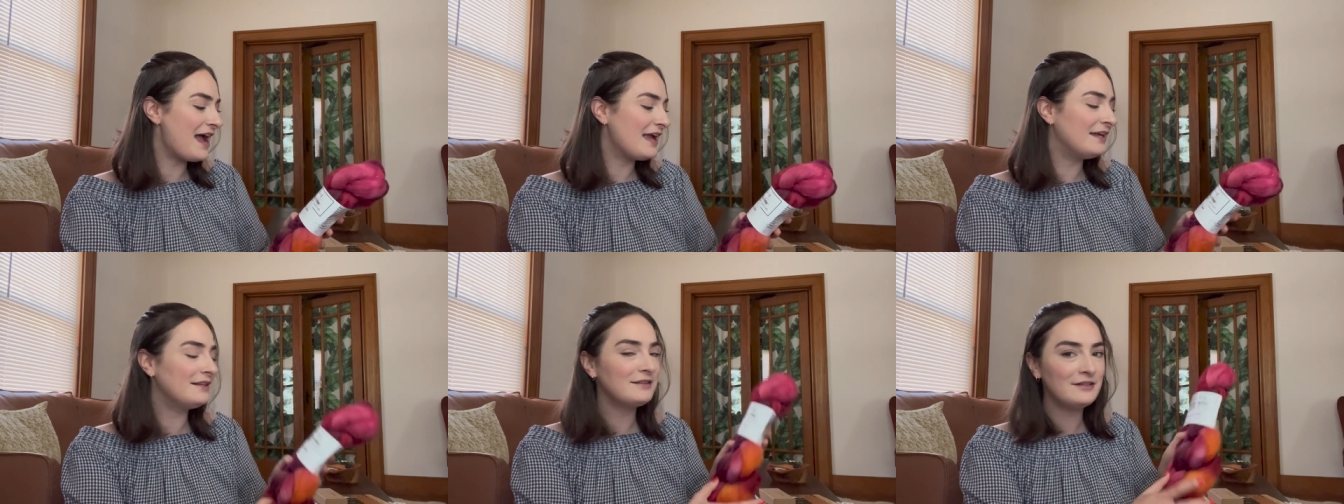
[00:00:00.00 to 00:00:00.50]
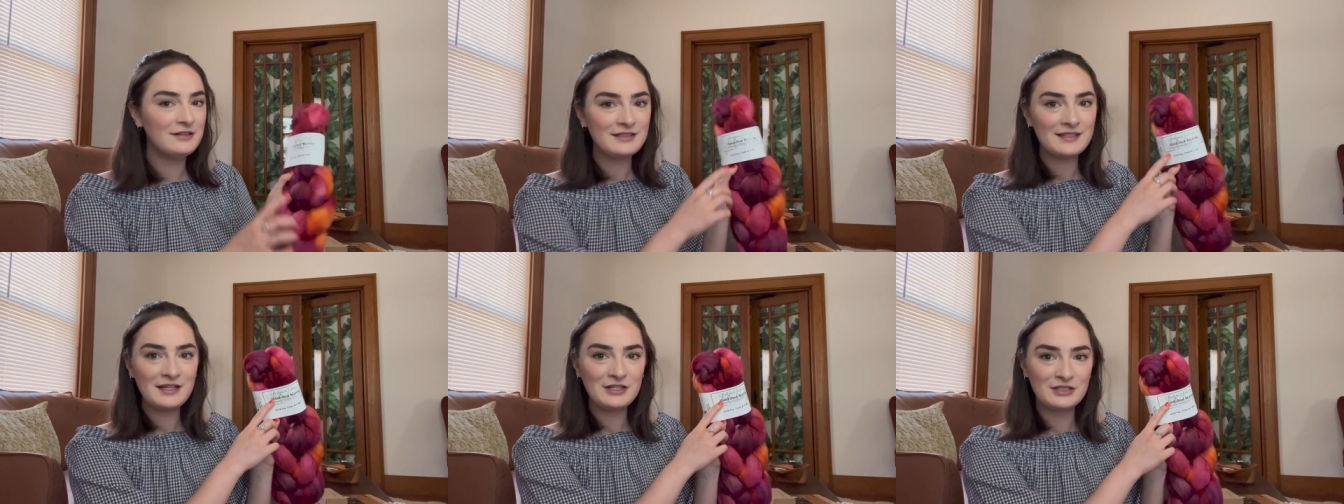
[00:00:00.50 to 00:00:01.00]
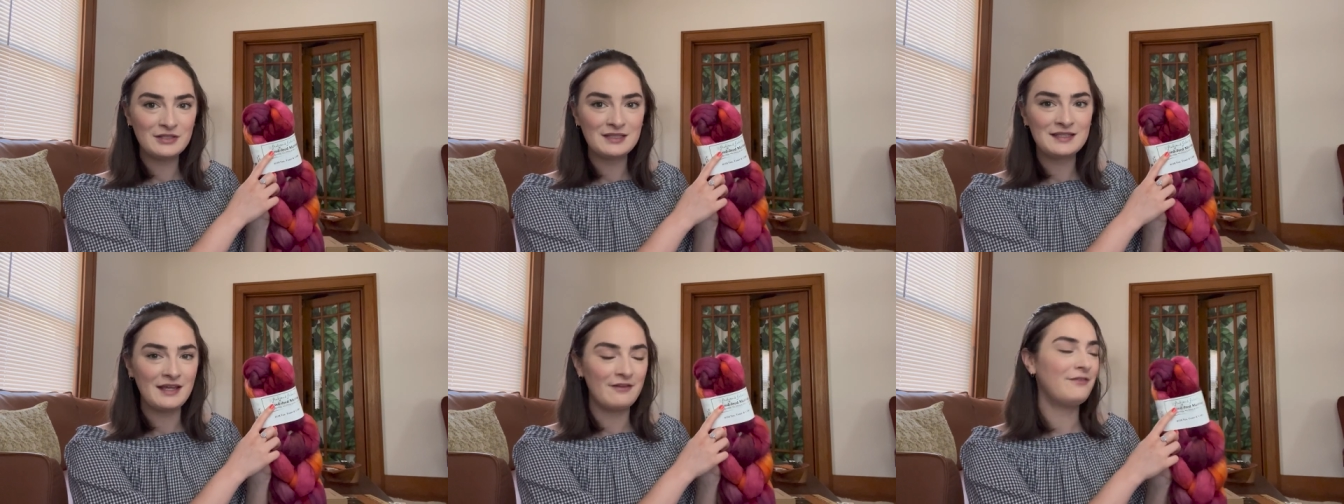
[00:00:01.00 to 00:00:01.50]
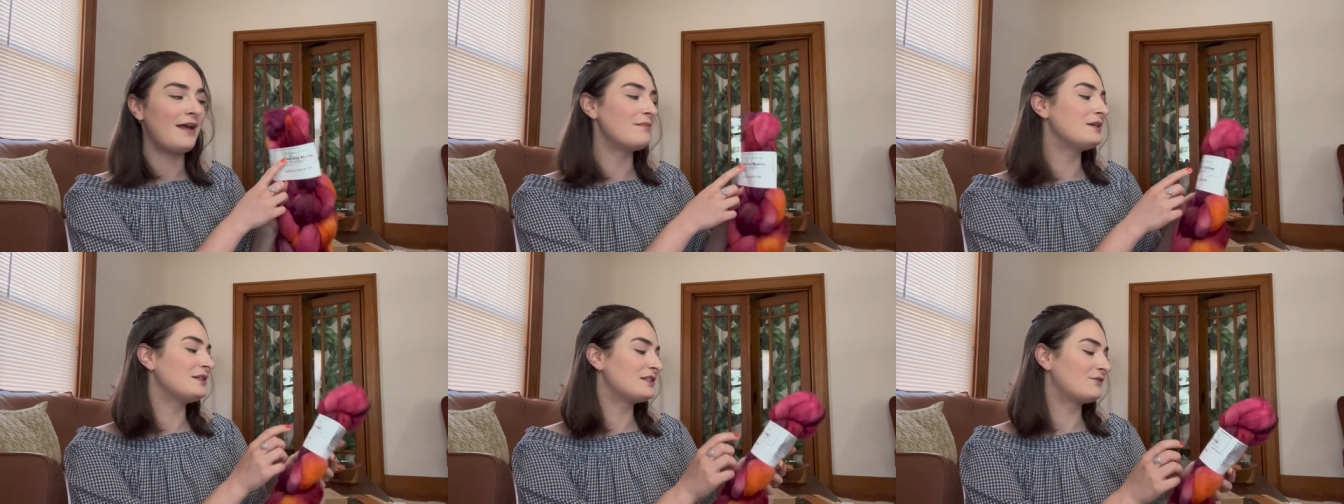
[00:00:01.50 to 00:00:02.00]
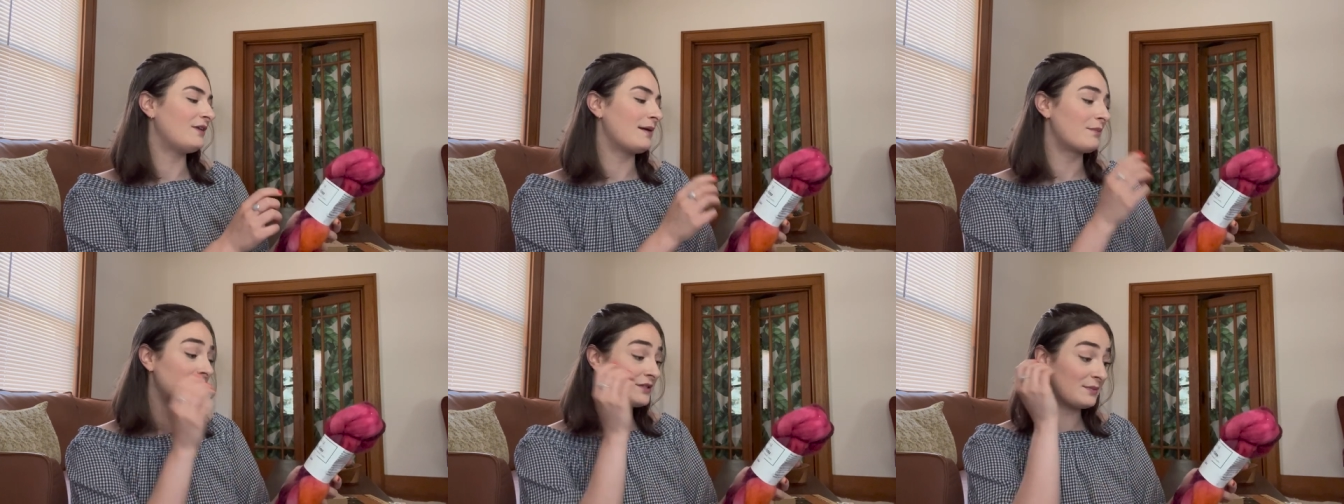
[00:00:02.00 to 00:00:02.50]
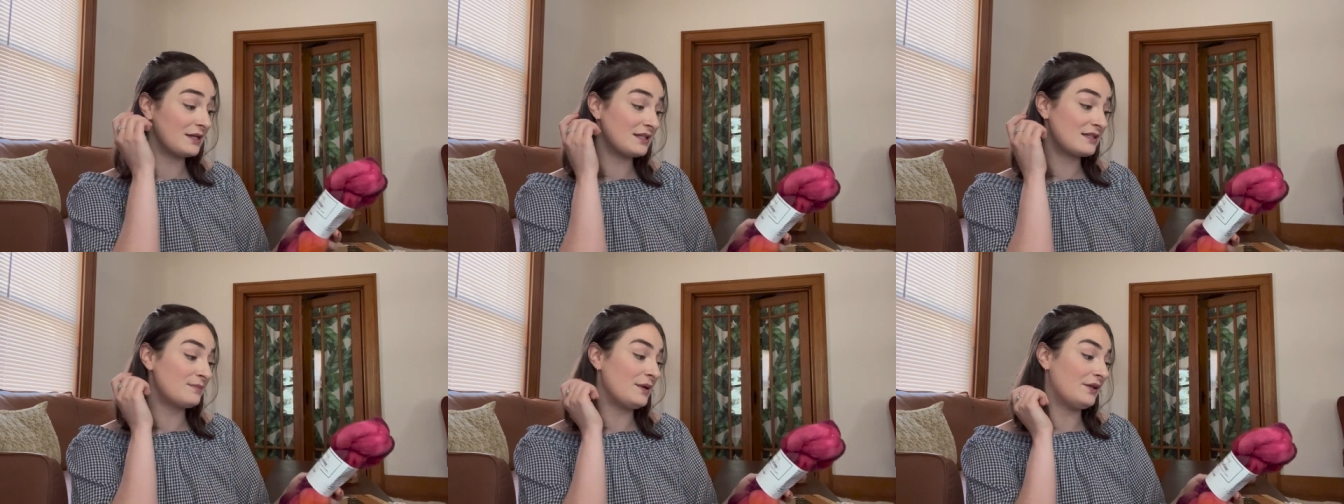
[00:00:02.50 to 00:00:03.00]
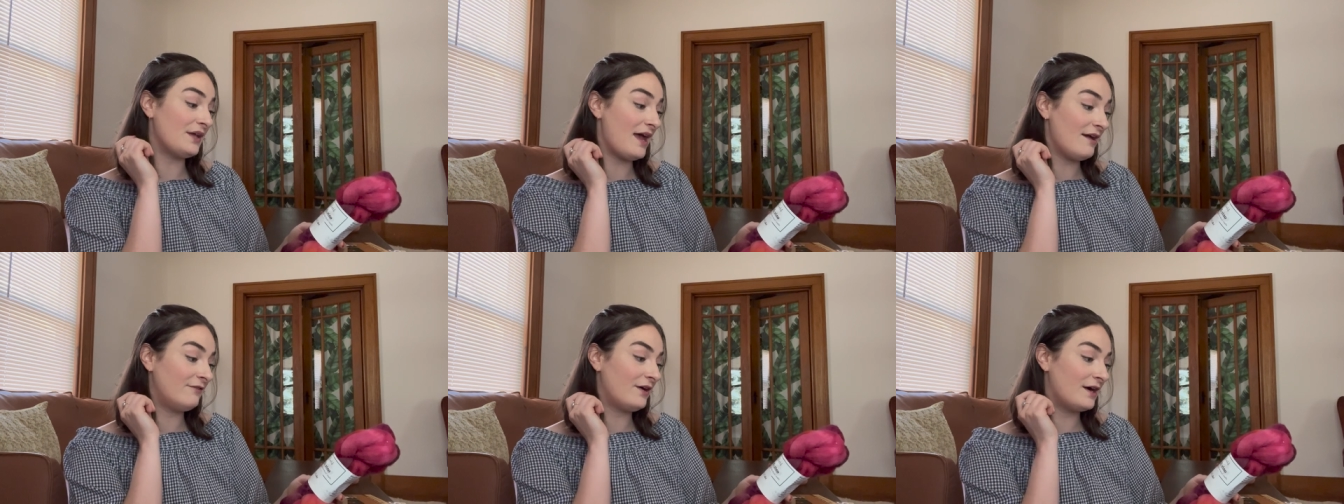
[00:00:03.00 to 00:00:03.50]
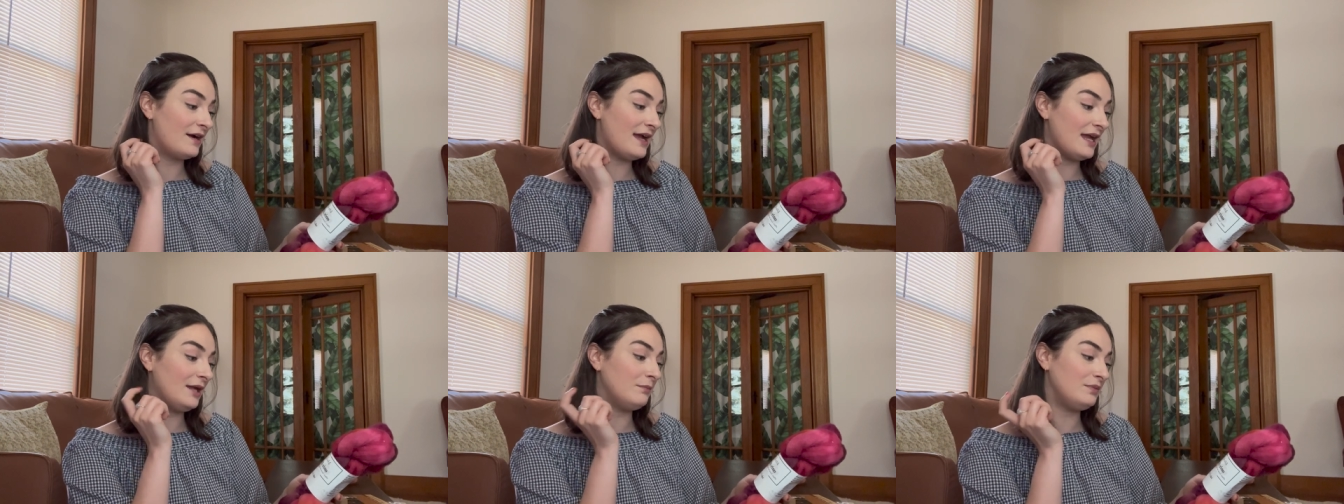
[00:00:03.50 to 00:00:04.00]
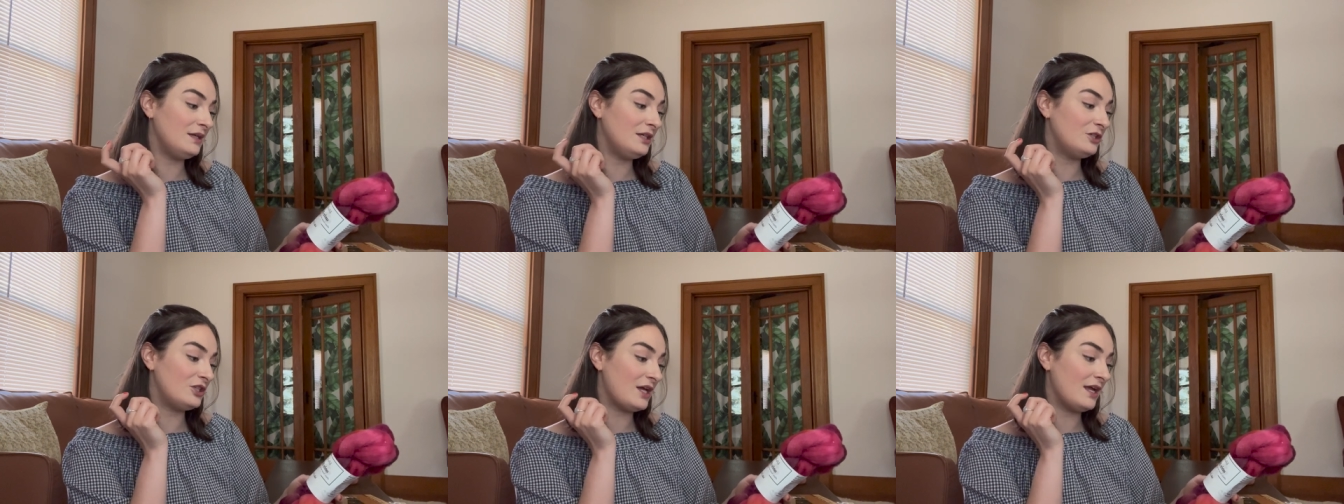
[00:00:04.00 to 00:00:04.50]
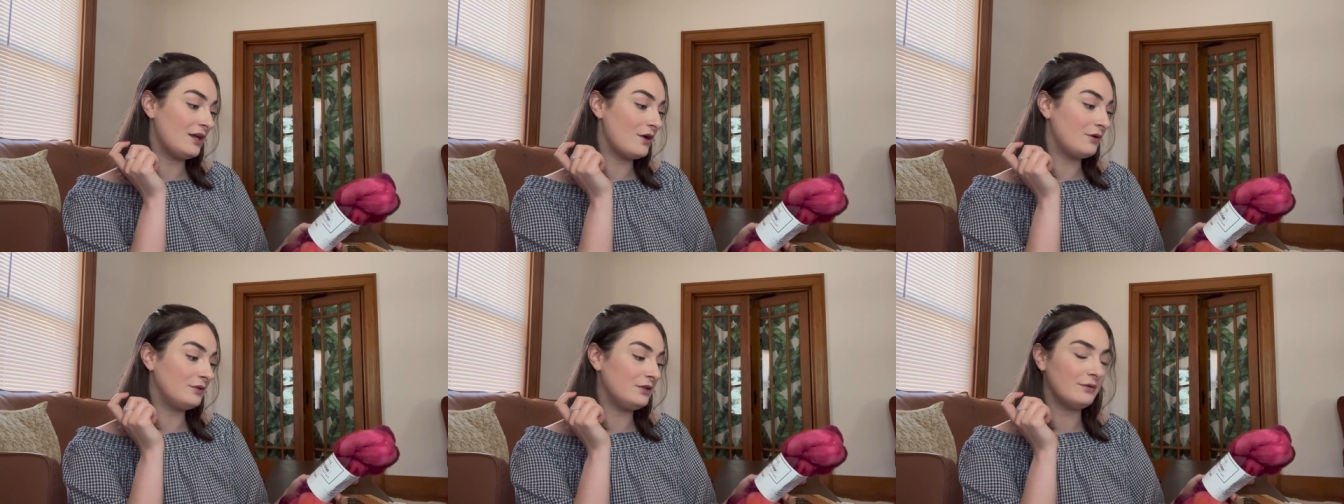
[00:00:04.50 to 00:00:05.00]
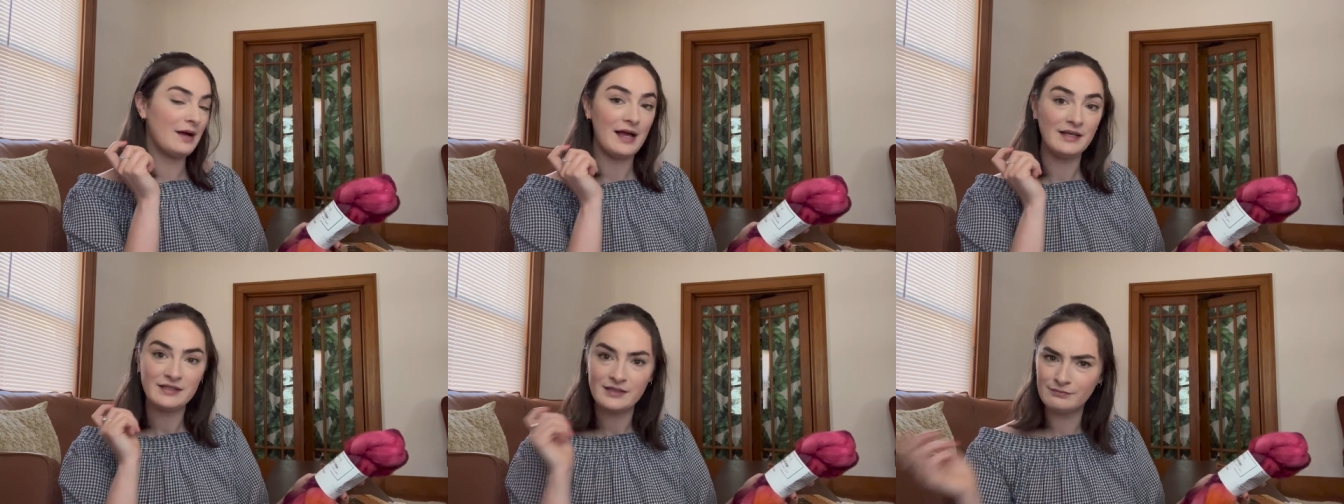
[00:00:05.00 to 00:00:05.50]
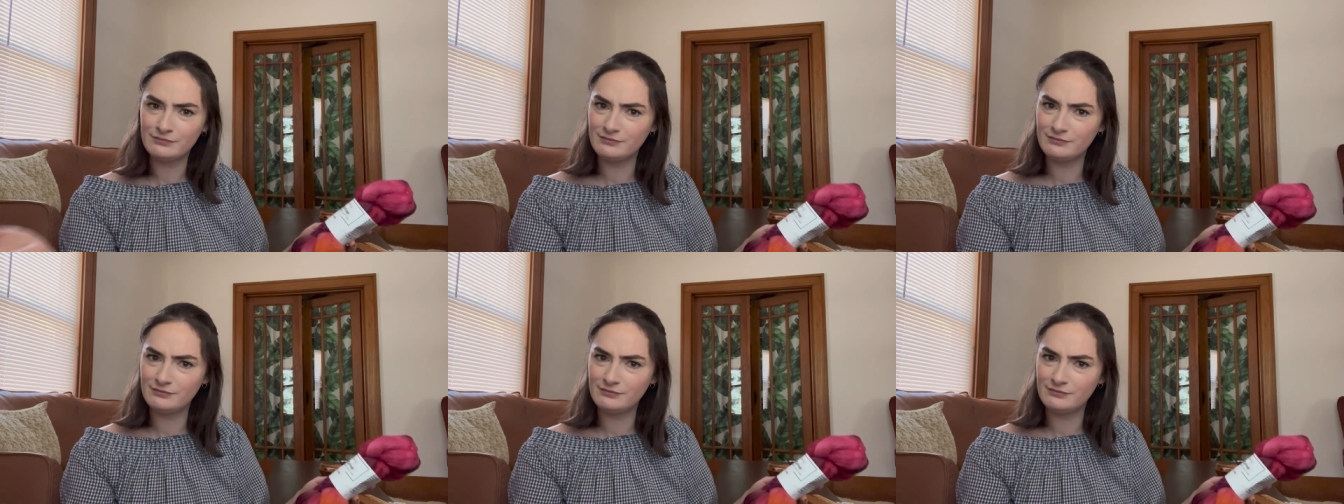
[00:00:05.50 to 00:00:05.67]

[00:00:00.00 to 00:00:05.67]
It looks like it should say Fabulous Fibers, but it's spelled F-R-A-B-J-O-U-S.